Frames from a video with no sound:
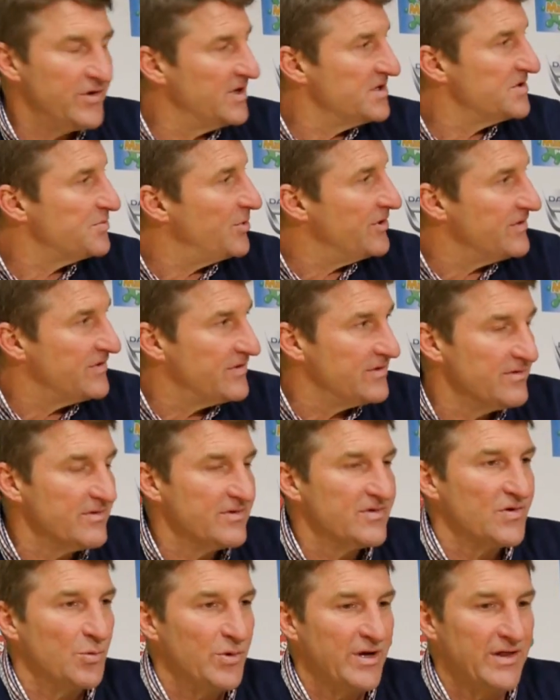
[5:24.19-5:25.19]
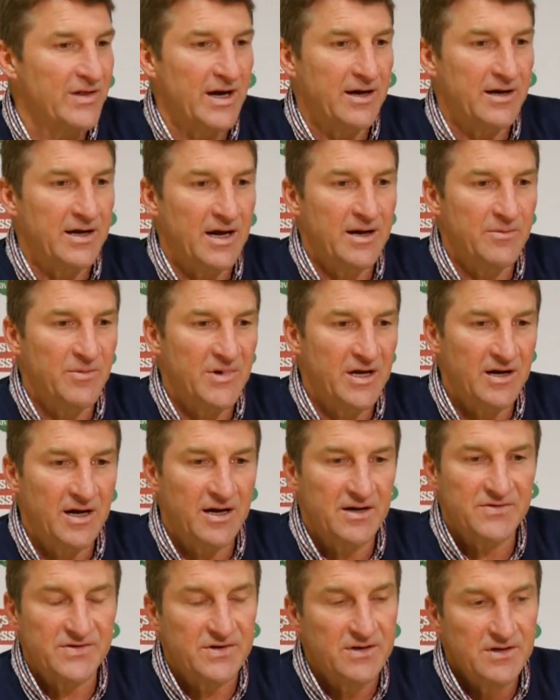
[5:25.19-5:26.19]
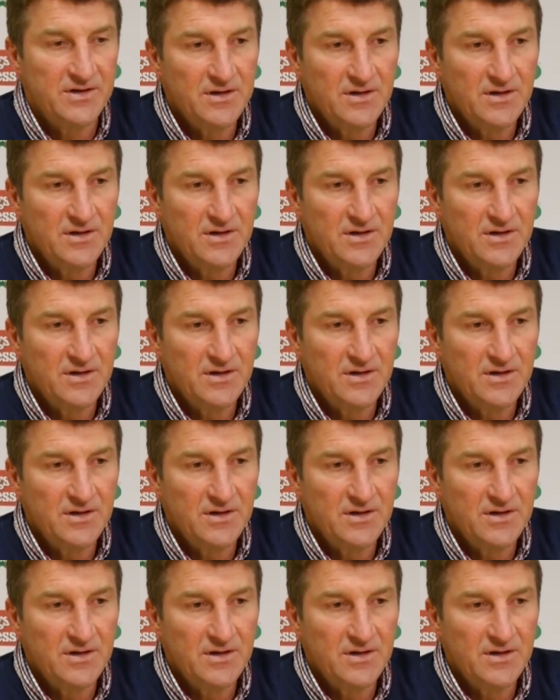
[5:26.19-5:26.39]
desperate to win that game than us.